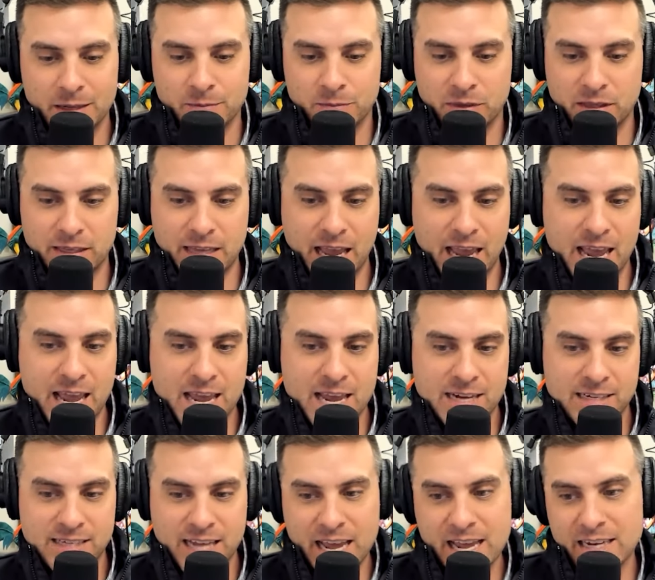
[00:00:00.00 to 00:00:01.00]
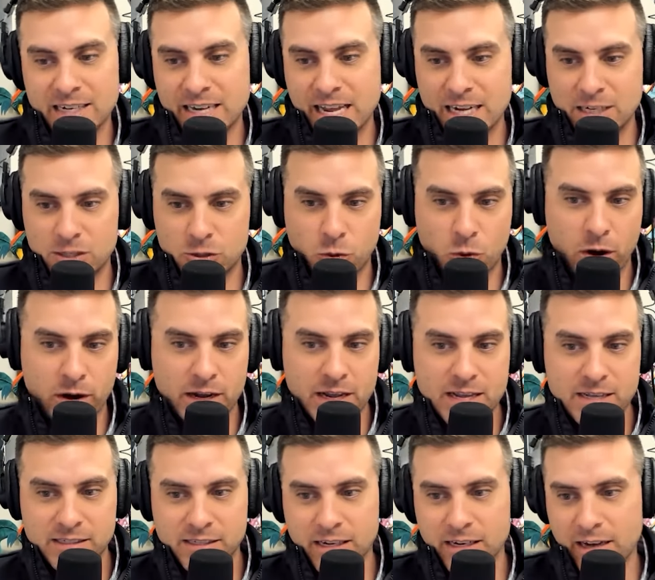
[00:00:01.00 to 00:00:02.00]
day 10, day
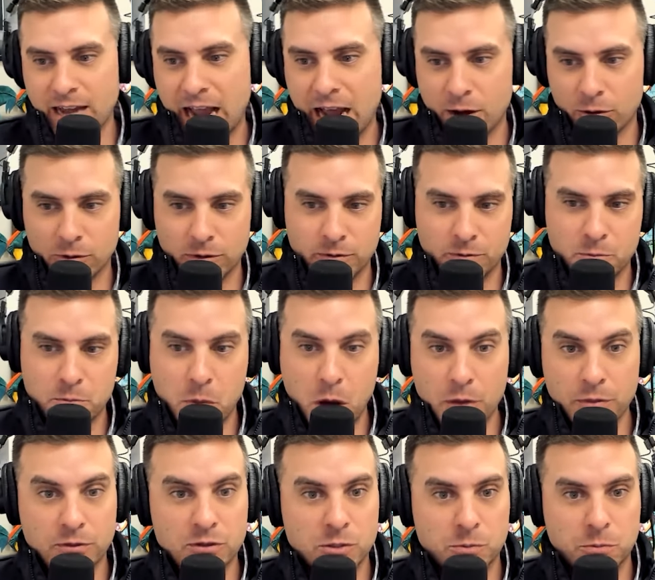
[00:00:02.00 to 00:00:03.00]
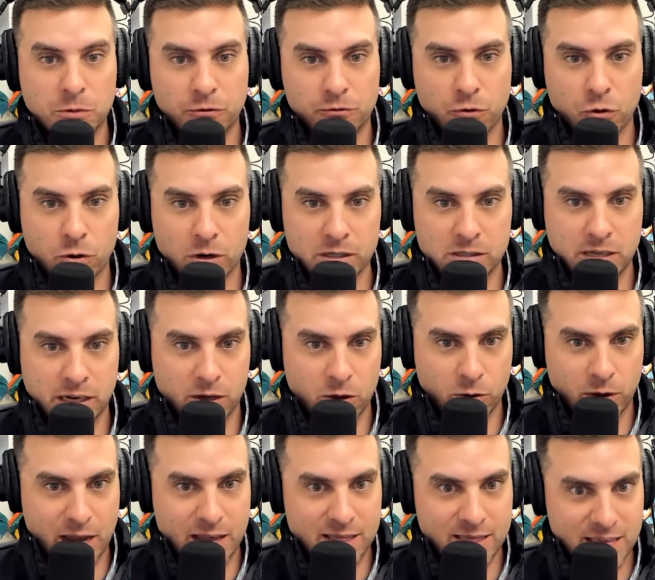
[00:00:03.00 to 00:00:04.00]
20? Is it out months before it's like,
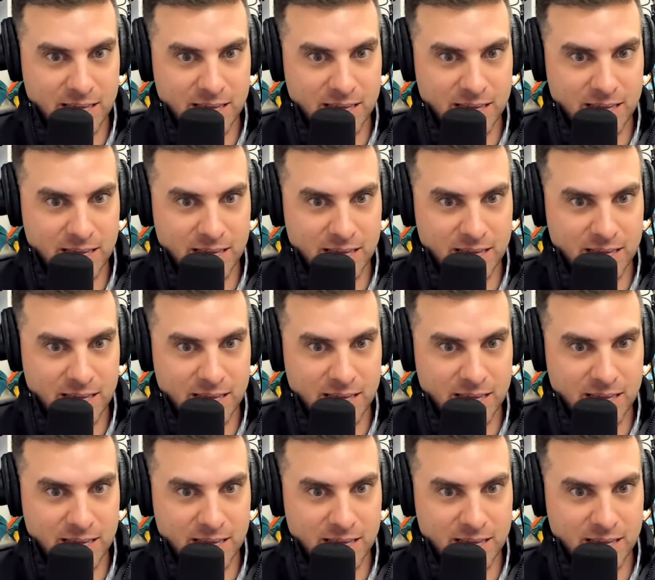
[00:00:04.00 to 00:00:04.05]
okay,